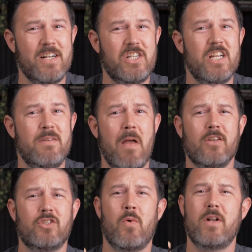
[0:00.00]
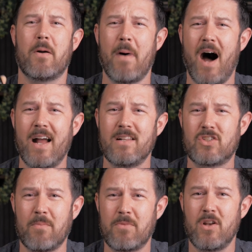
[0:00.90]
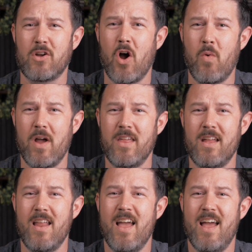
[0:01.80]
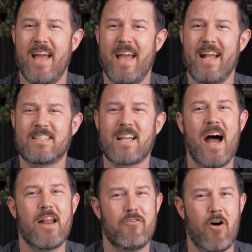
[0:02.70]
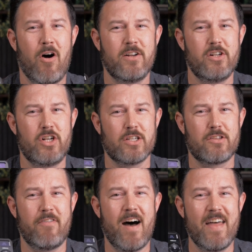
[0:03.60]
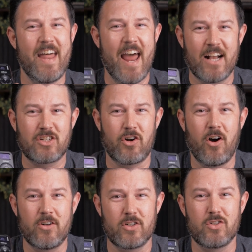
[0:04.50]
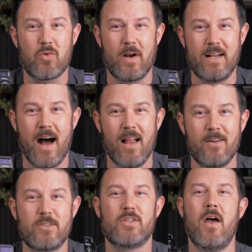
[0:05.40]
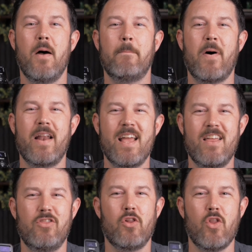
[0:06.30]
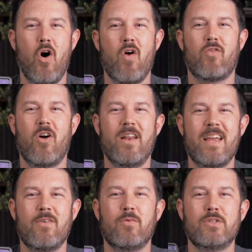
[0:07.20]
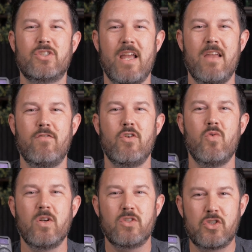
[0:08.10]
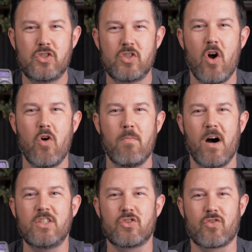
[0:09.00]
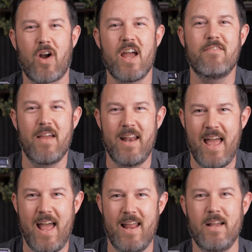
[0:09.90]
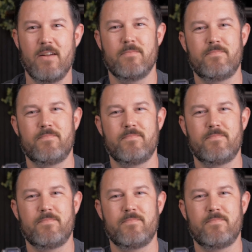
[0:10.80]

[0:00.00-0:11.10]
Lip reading: cheap, so when you're buying something to go with it, it's kind of hard to justify that extra $120. But in the long run, it will save you so much grief and headache.